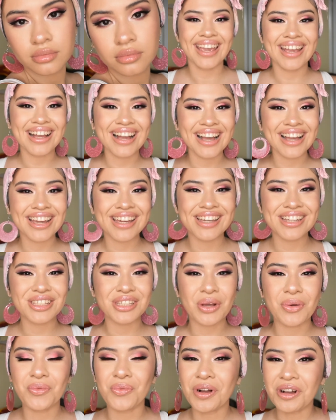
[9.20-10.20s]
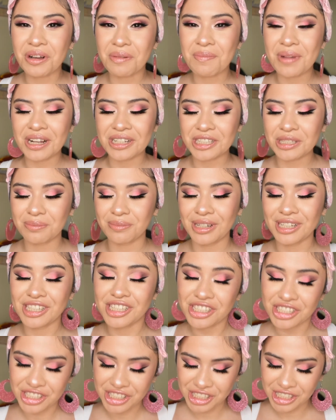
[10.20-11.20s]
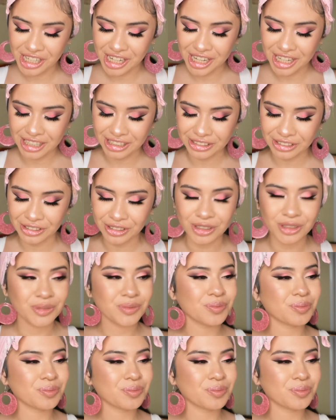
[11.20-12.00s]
guys, welcome back to my channel.